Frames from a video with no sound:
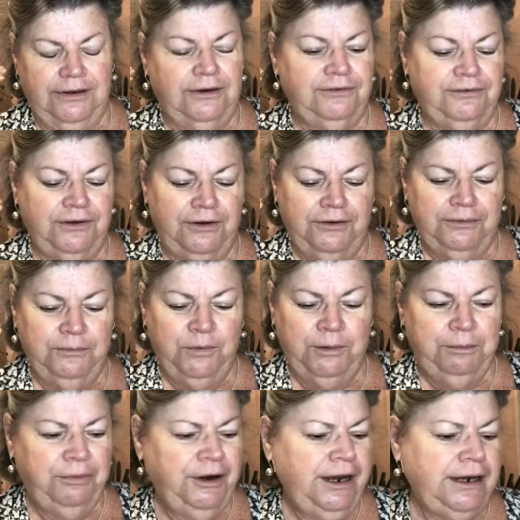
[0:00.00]
I've forgotten
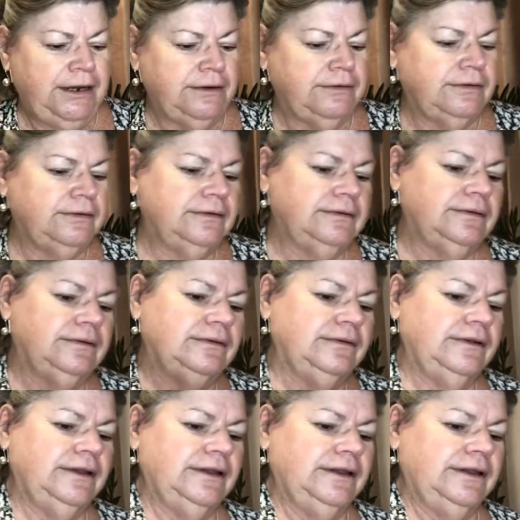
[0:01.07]
what brand.
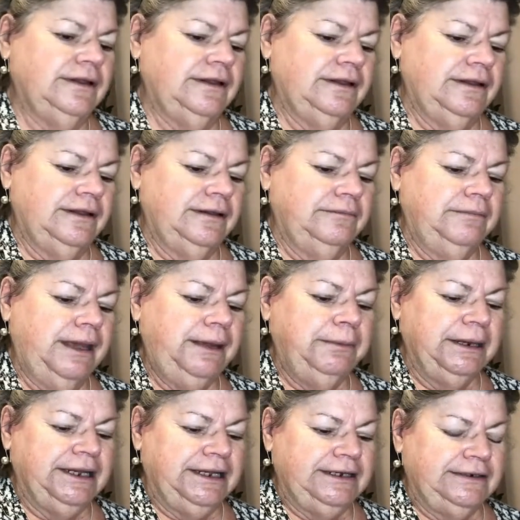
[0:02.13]

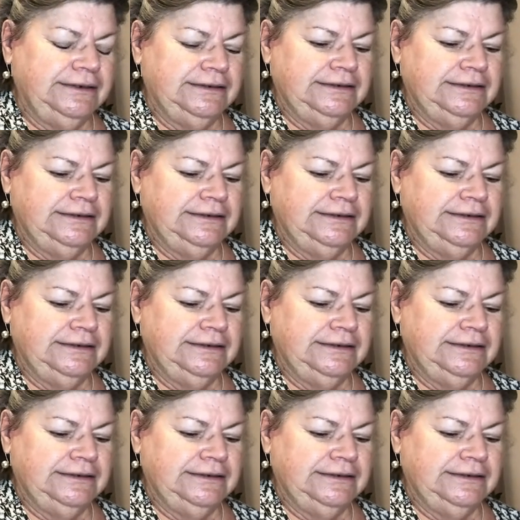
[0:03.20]
Maybelline.